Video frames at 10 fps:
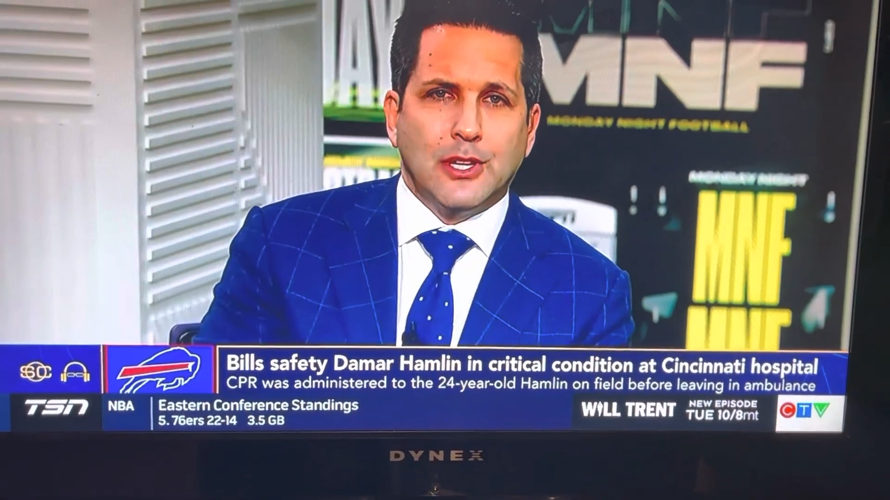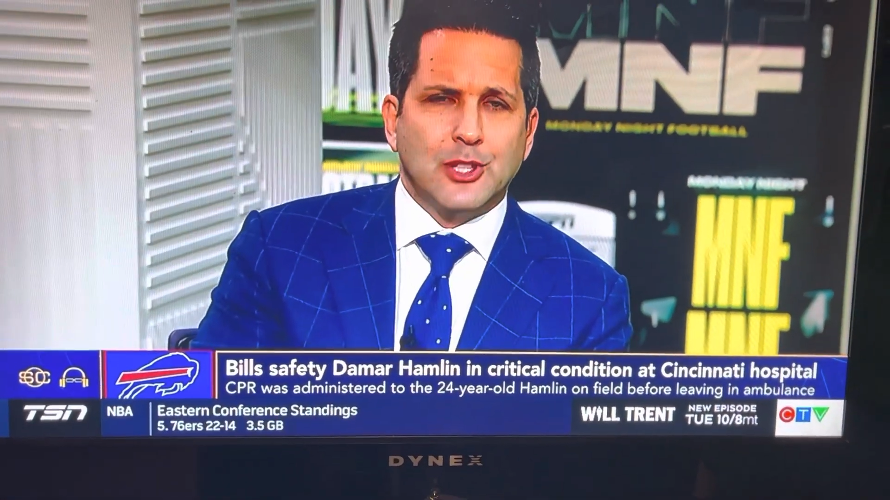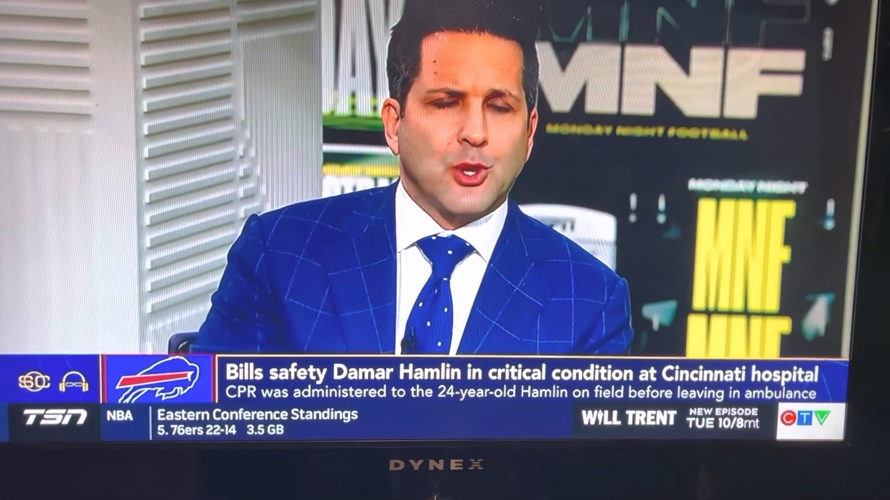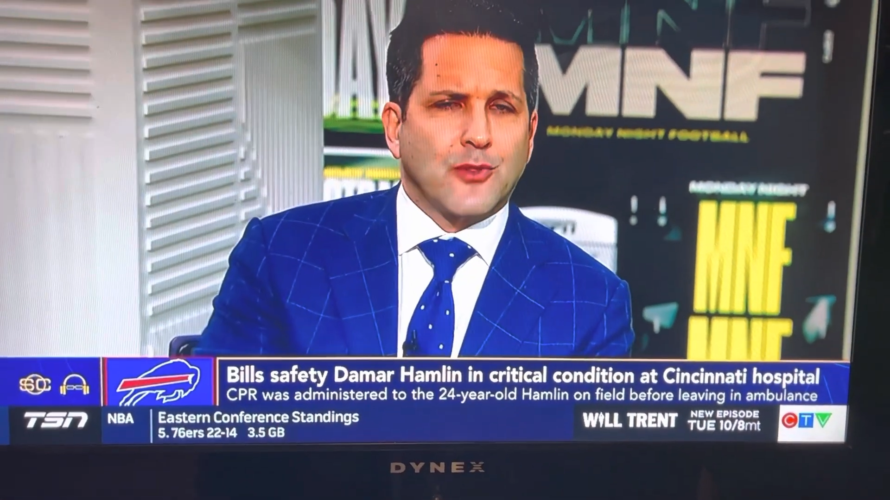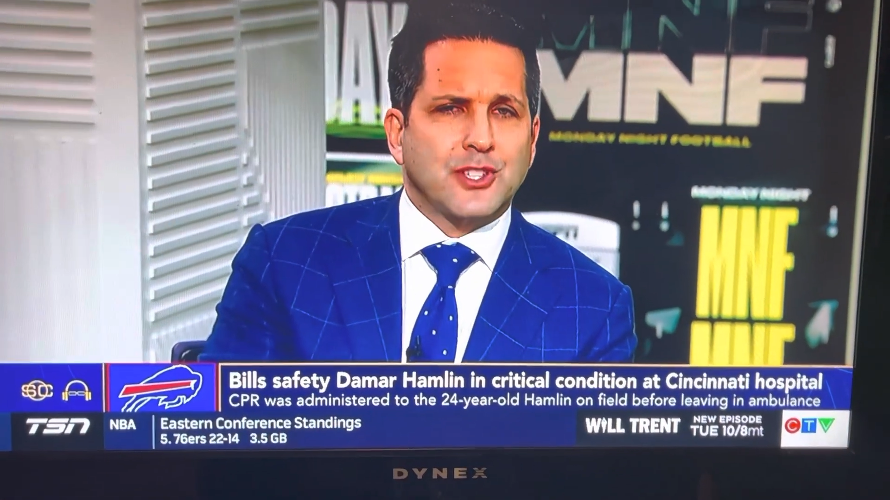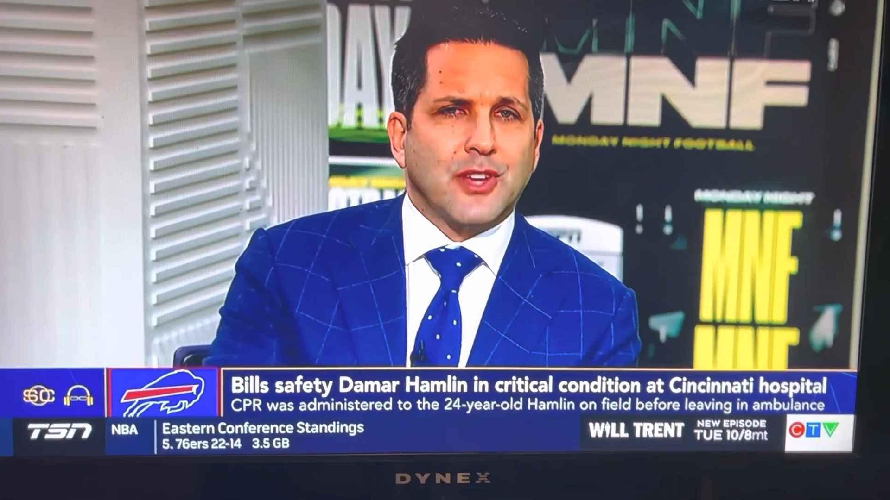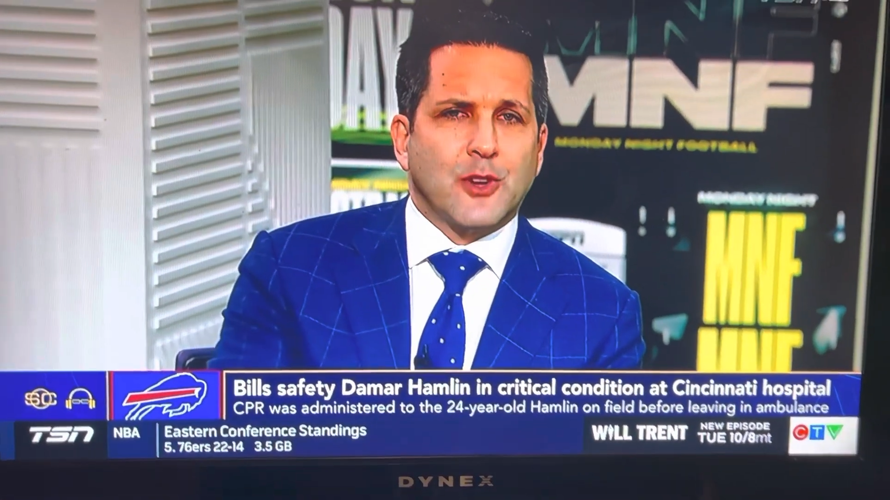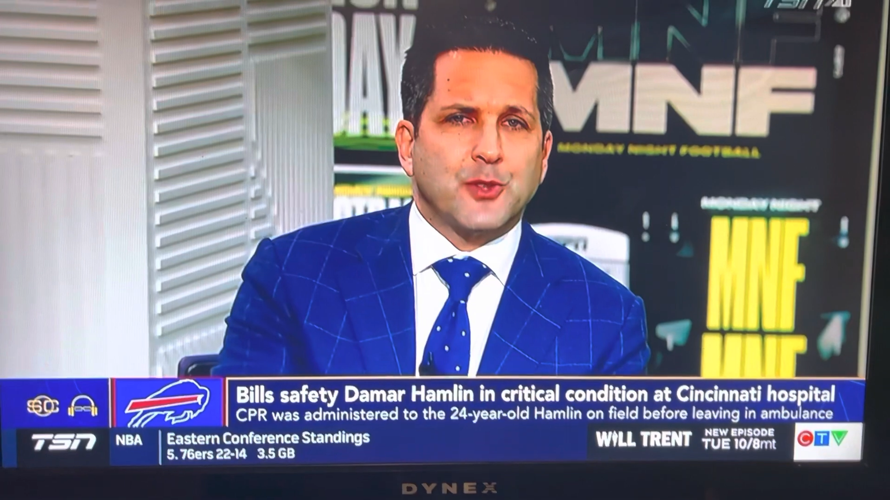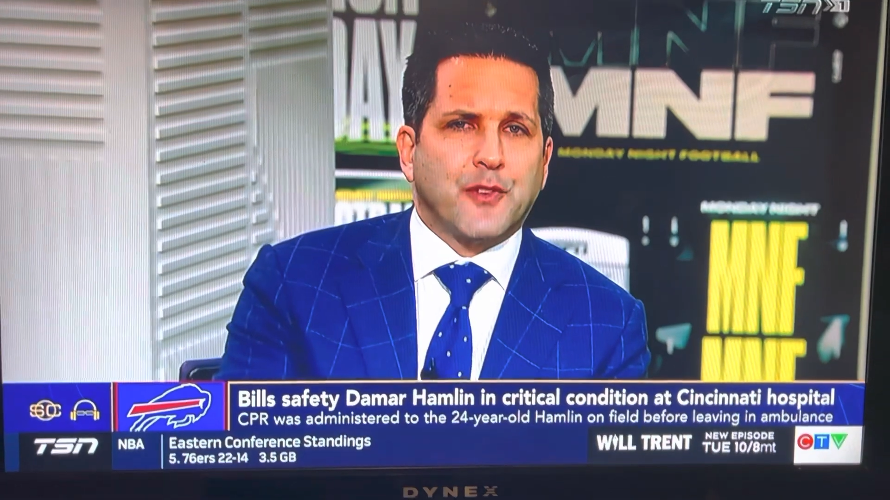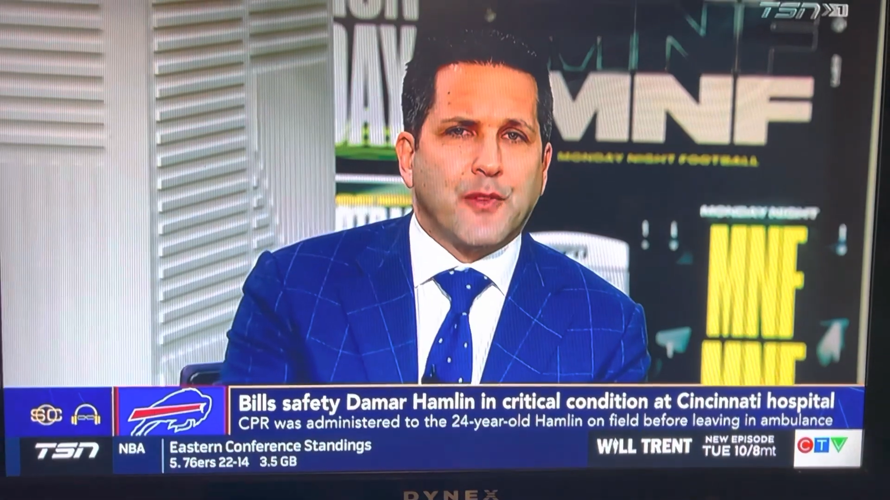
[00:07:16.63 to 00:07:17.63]
is over
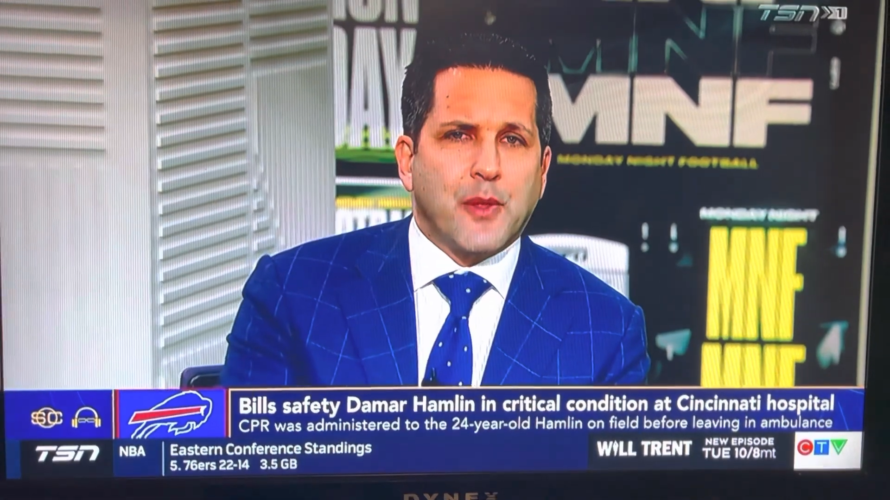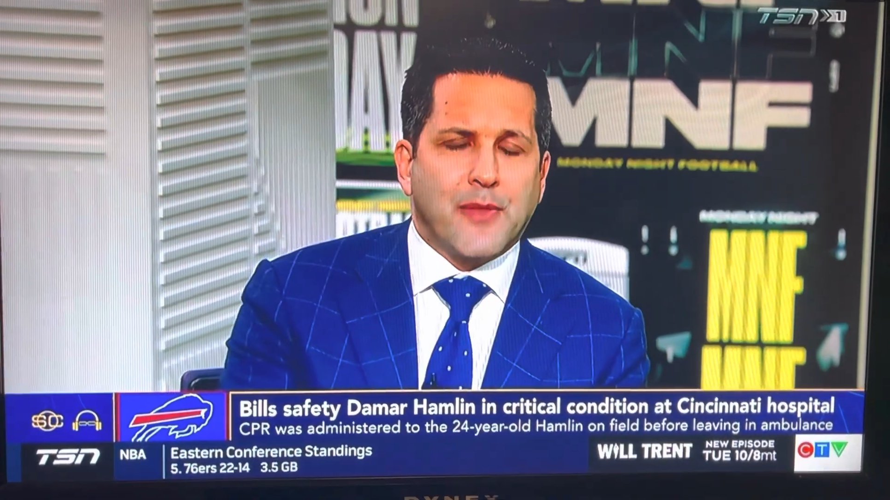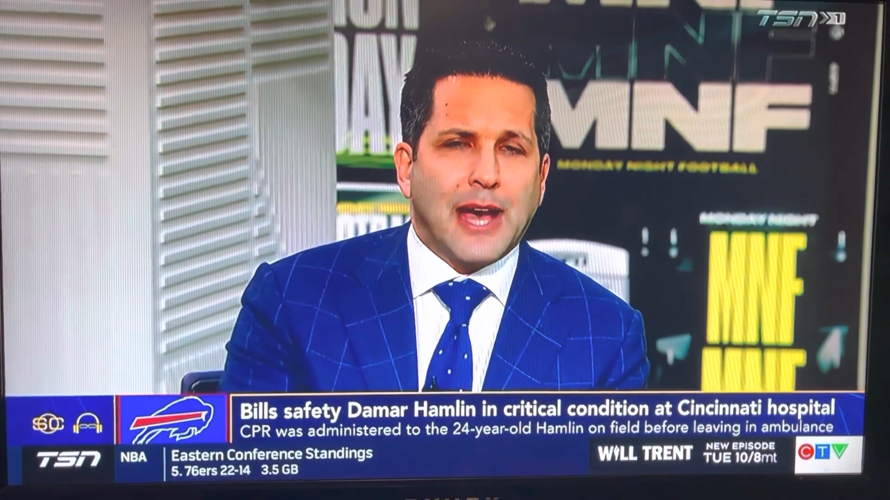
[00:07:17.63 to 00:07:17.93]
$750,000